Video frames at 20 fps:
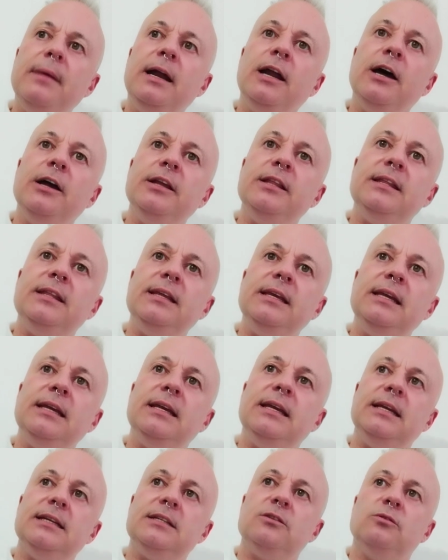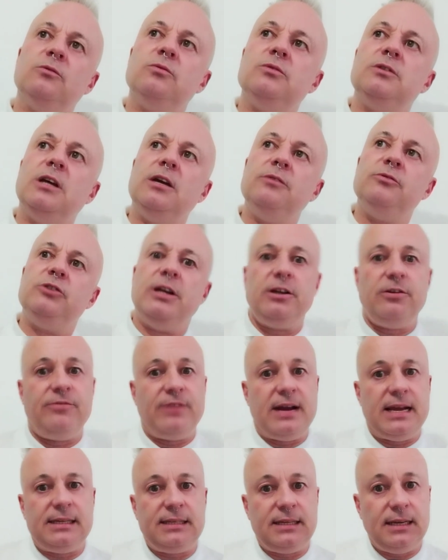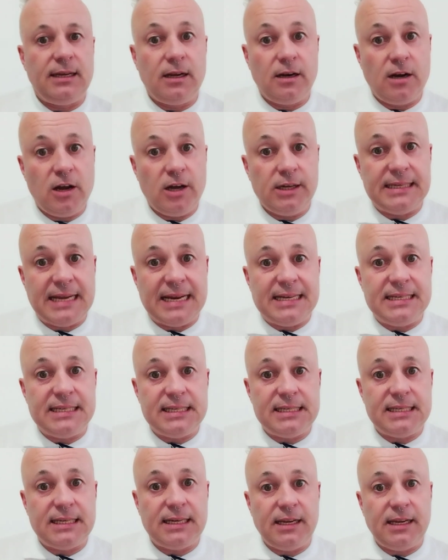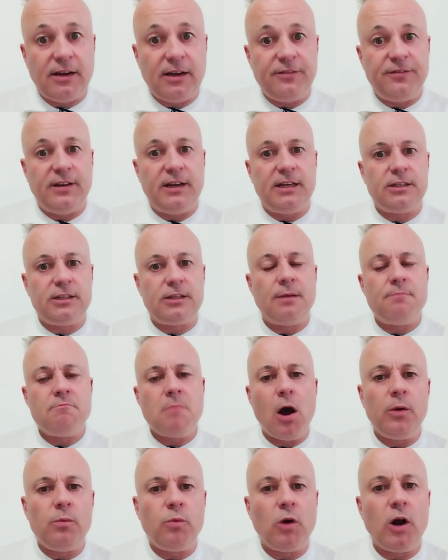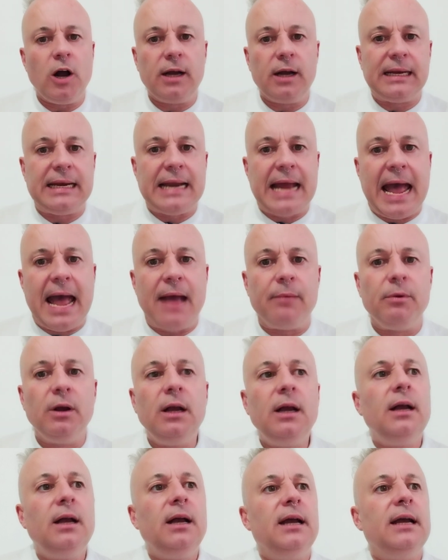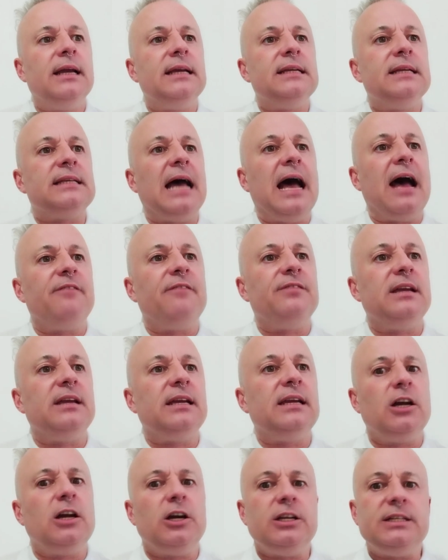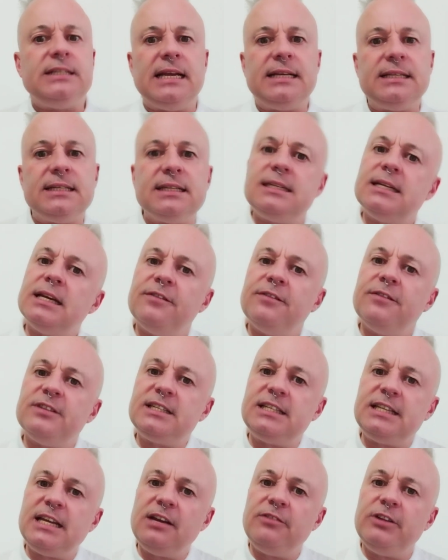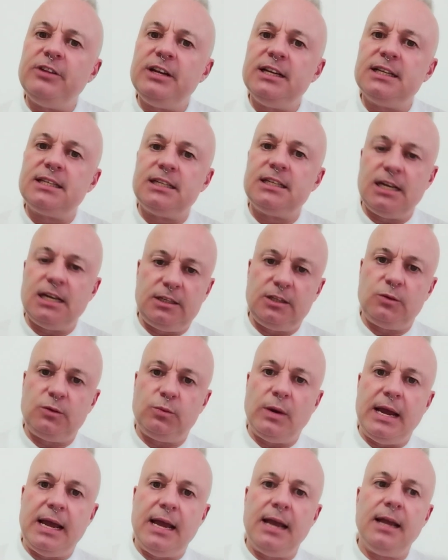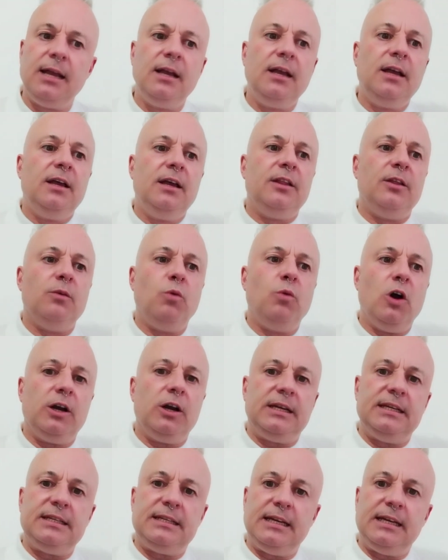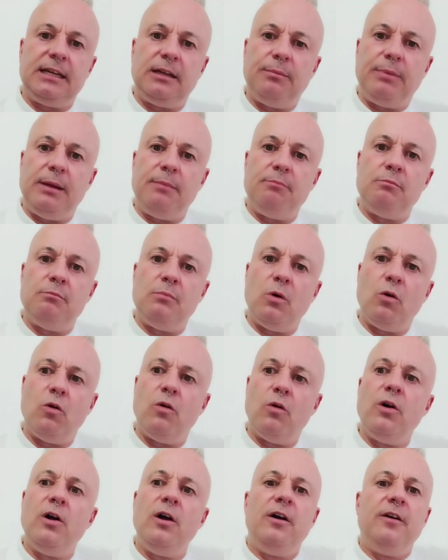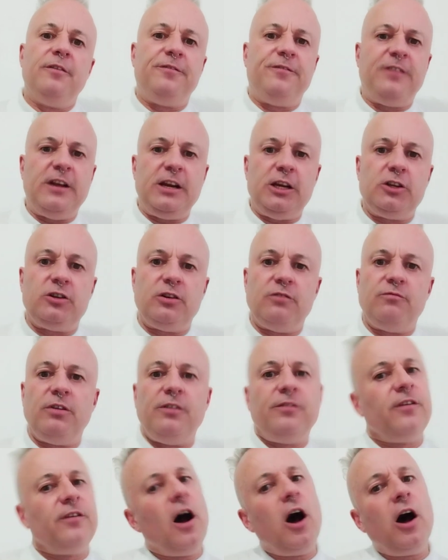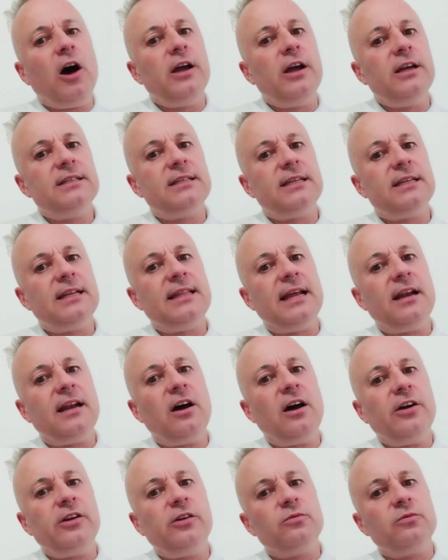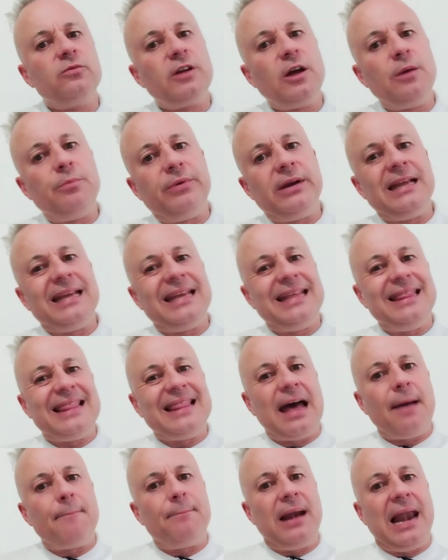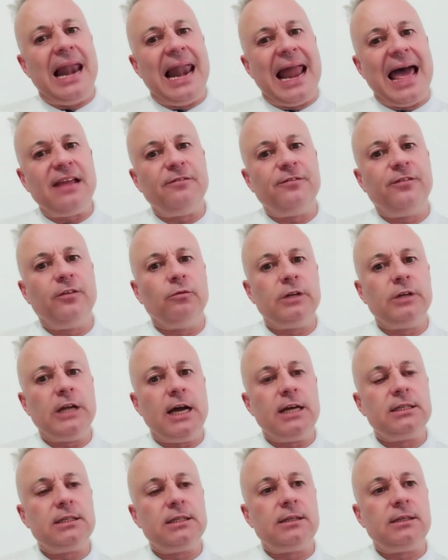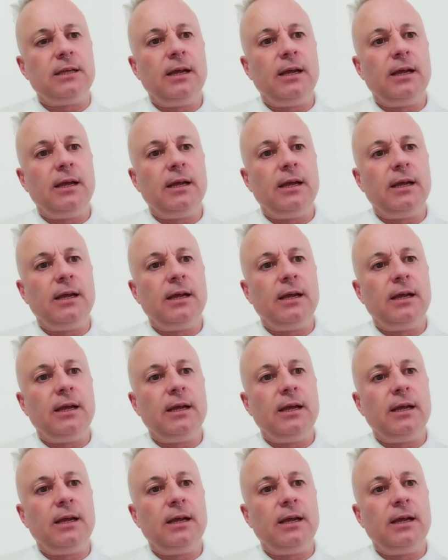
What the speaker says: I think it's also generating an identity. I feel as though my work now is having an identity of a seriousness where the work is a little bit more finished and refined, and then I also bring in that playfulness,